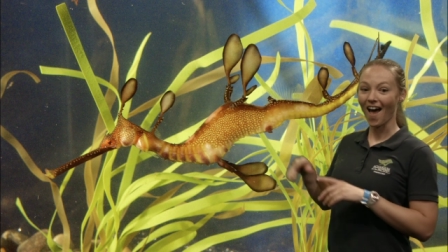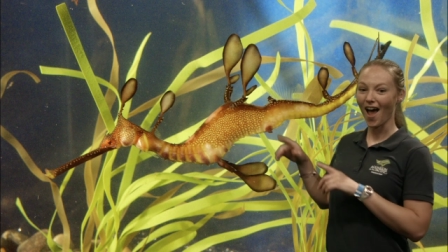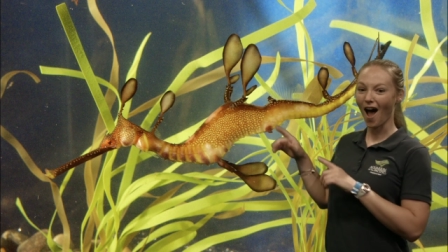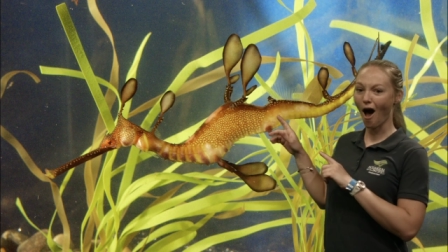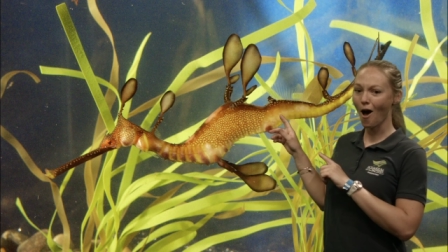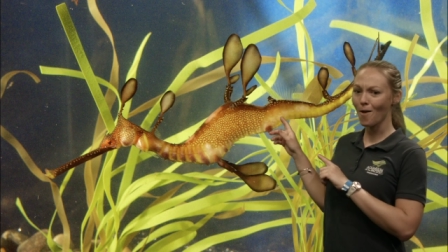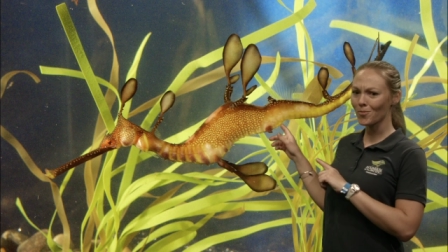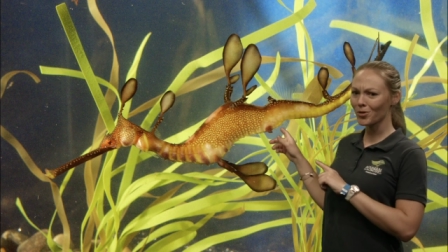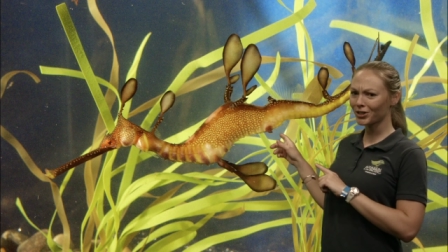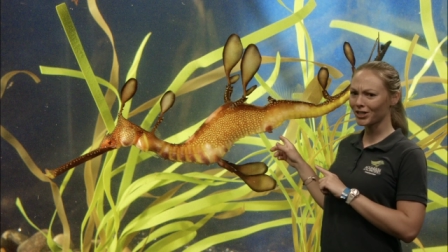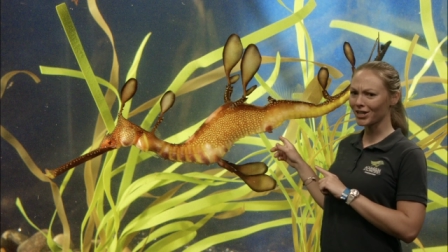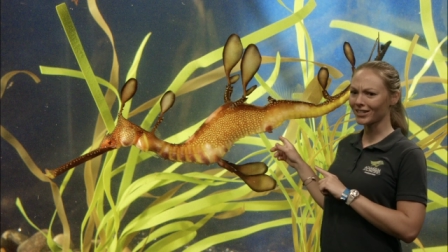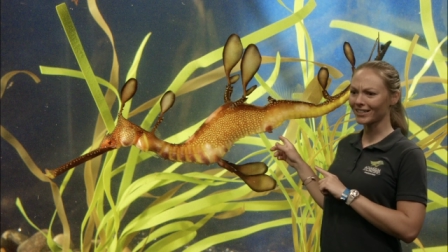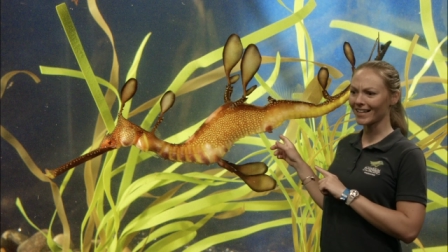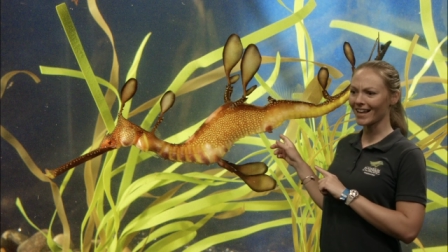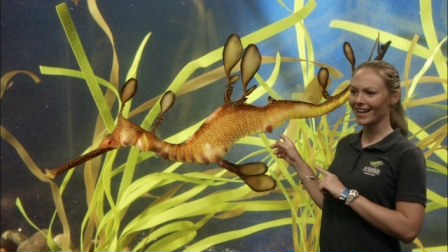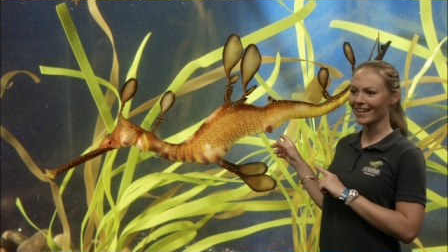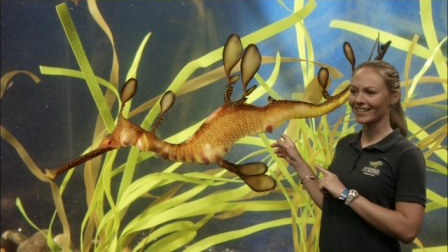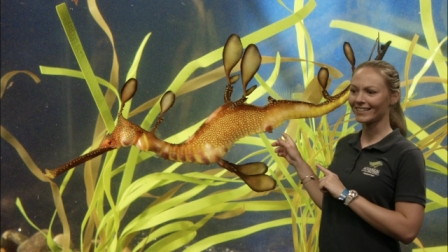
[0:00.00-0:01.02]
Almost looks
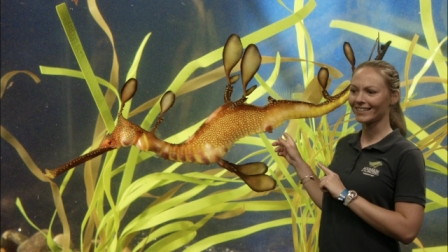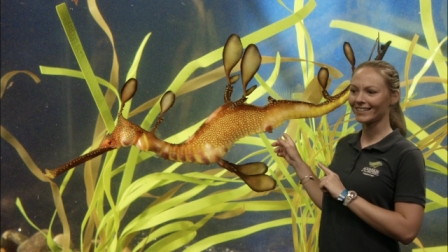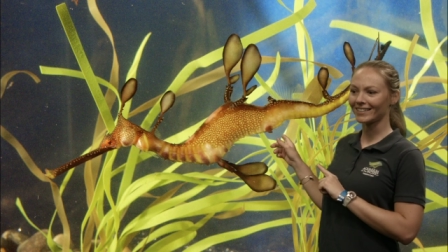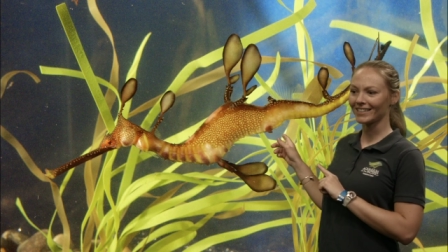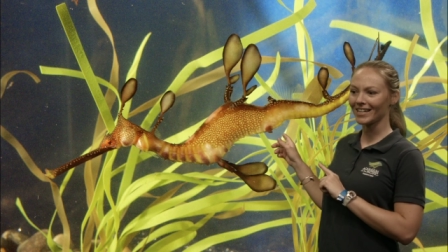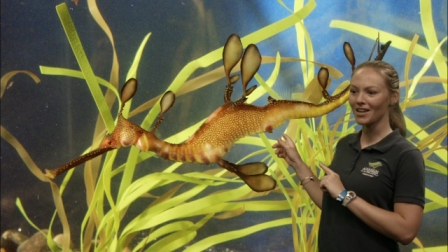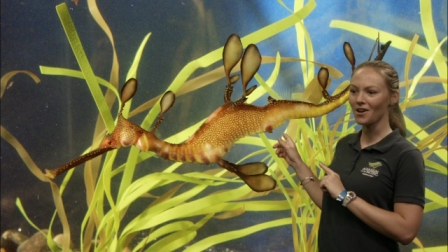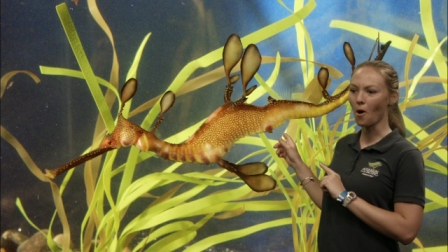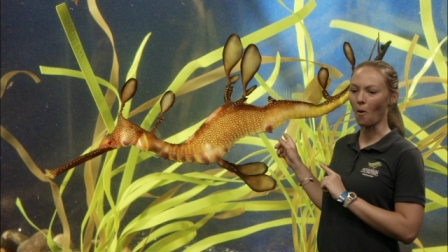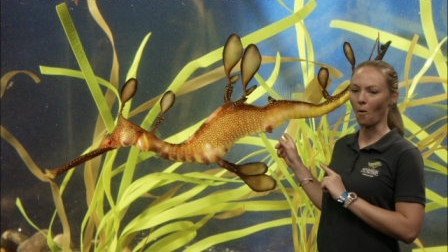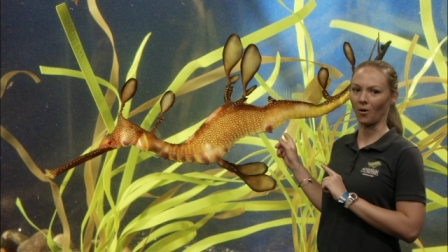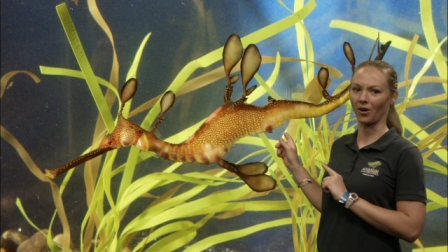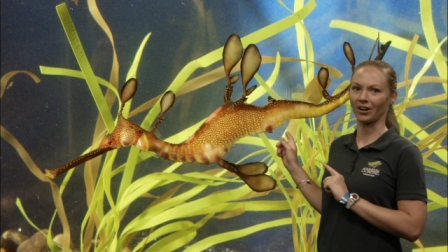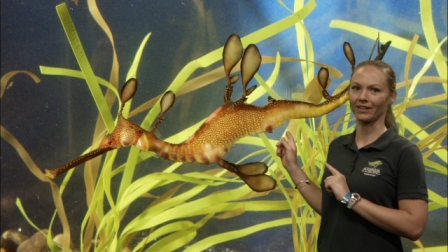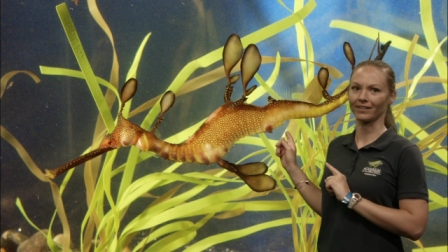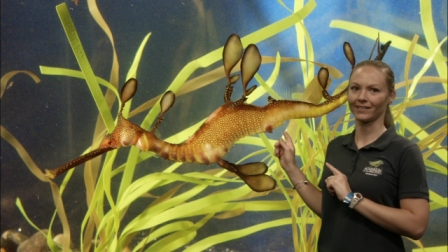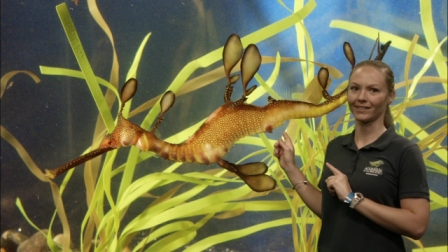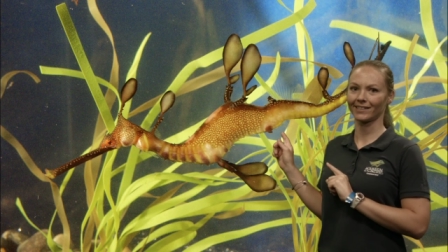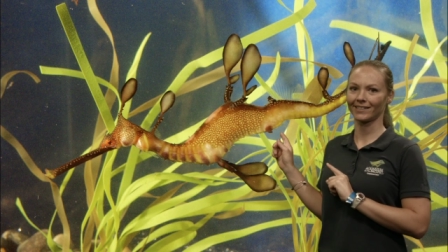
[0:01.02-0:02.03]
like a
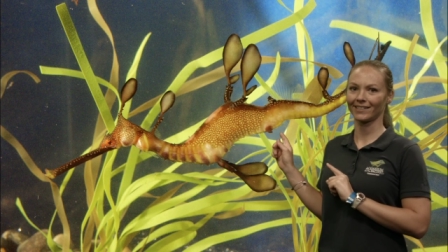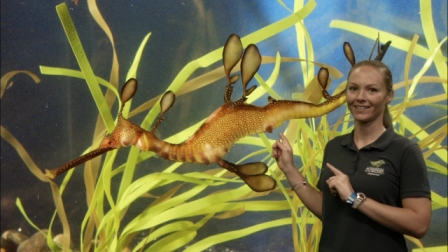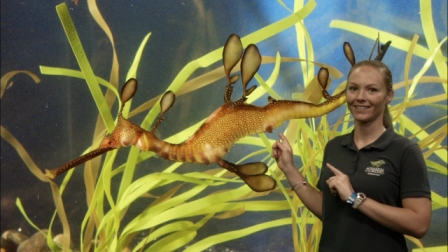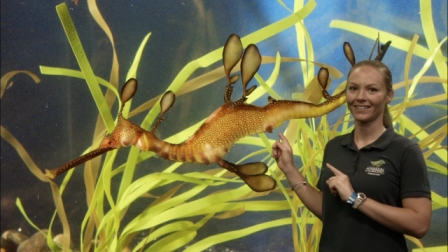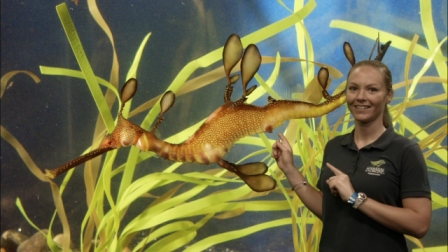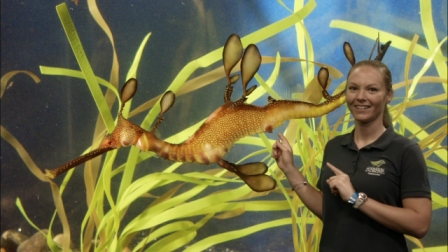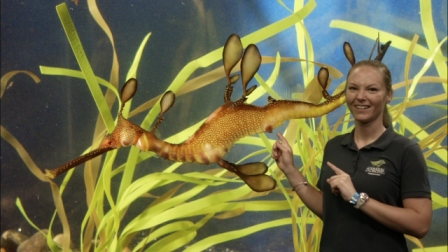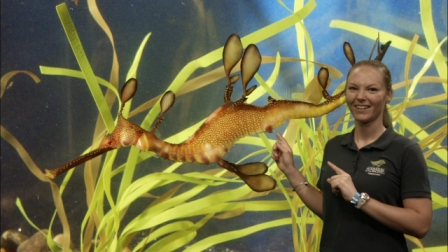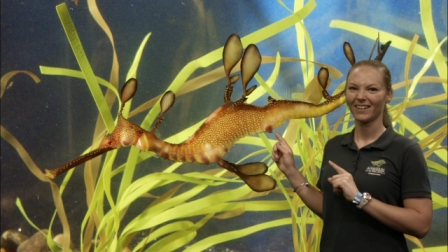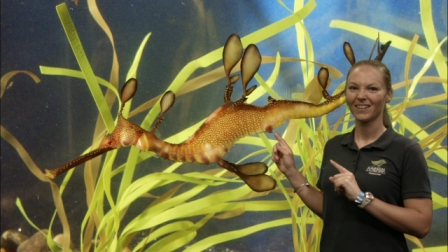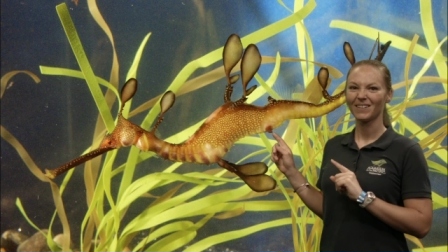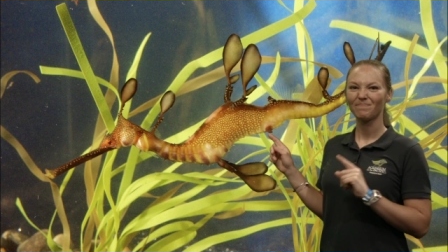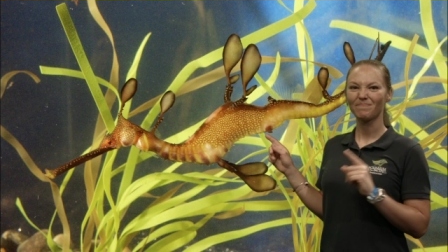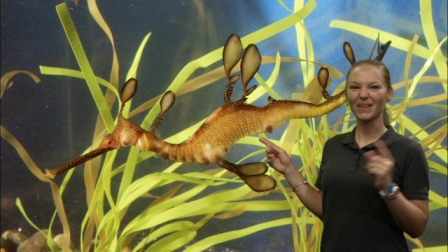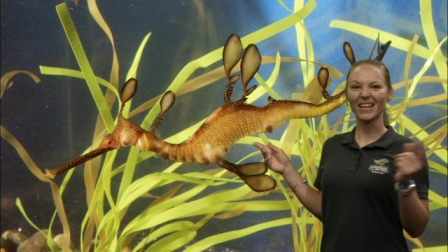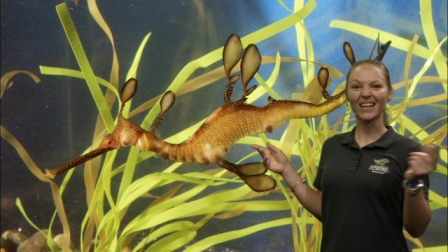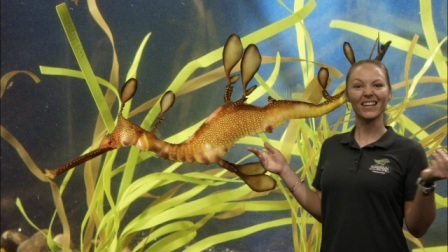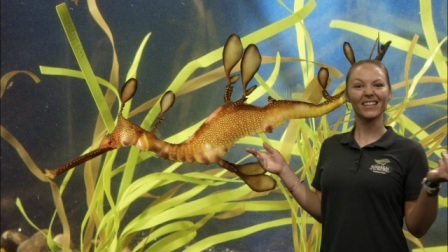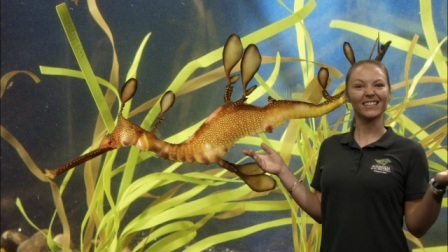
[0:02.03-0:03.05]
seahorse.
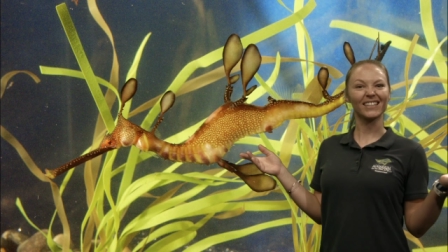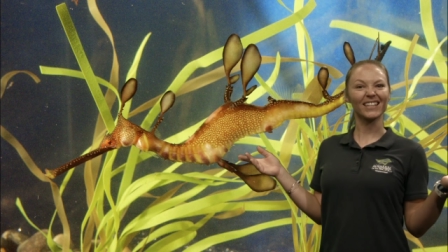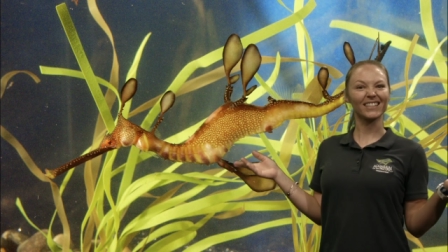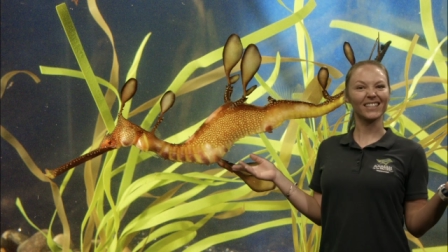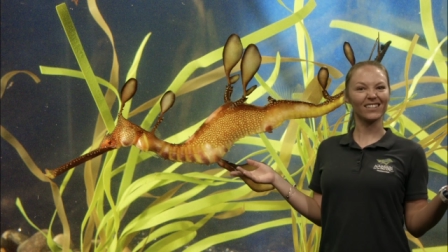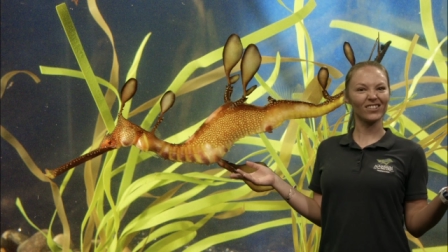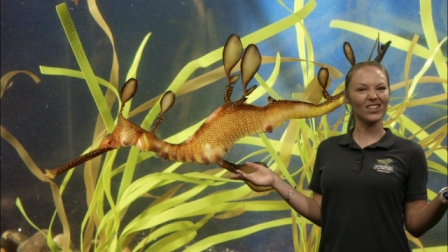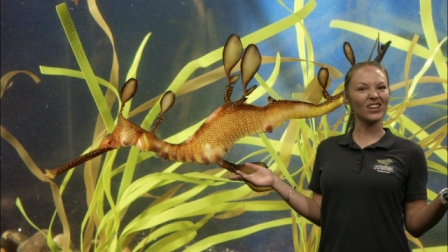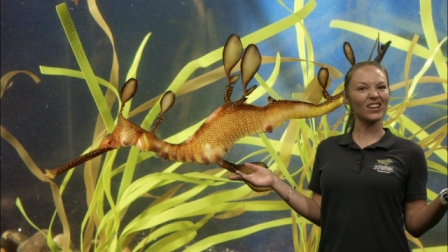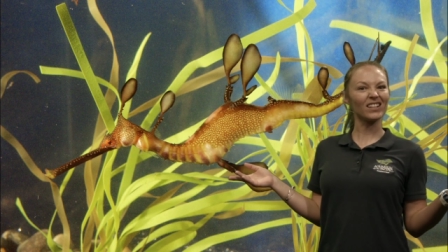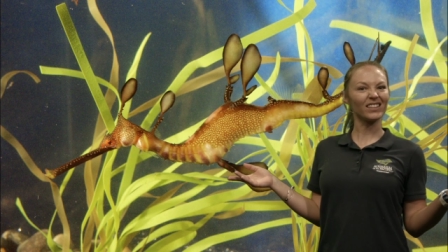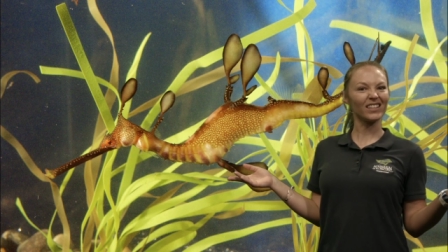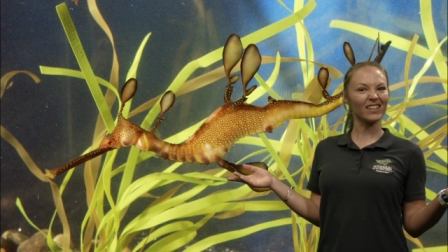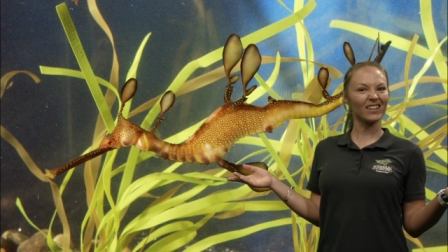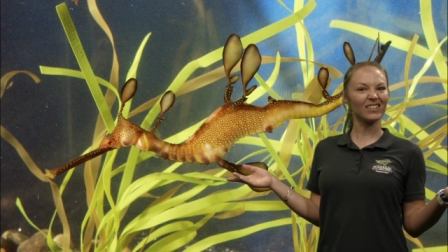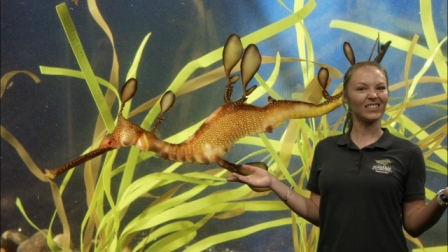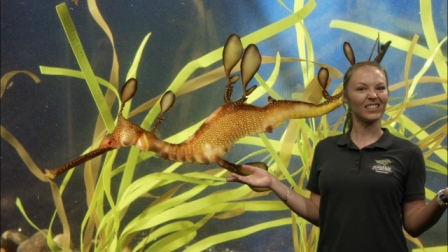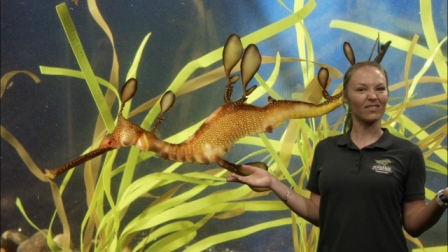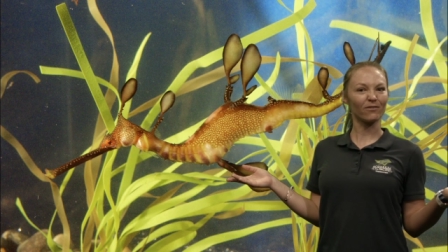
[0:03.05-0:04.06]
But it, does it look a
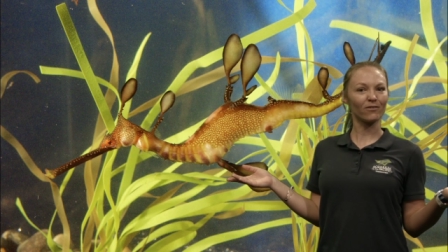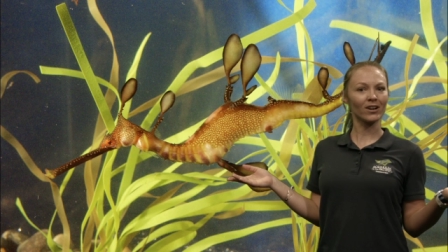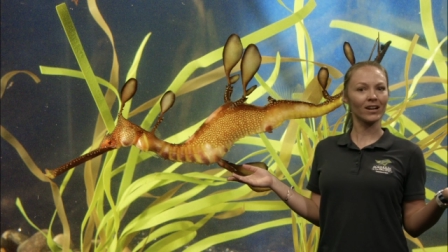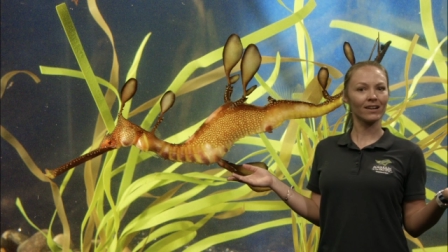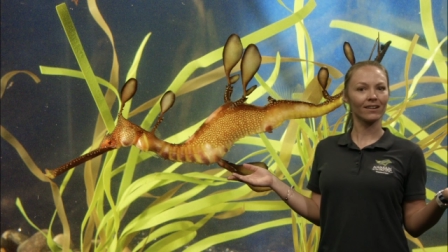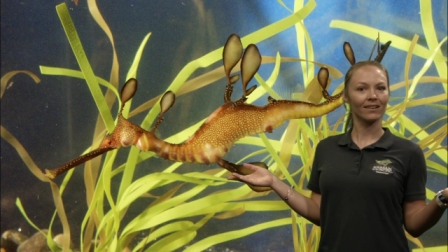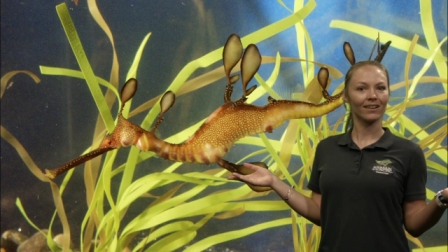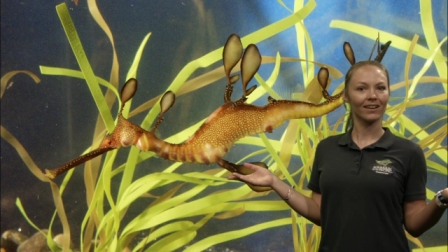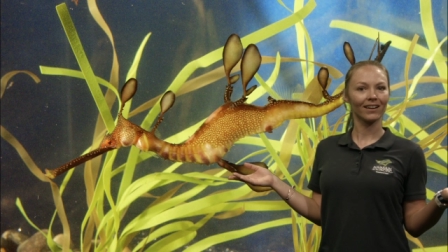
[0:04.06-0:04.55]
little different?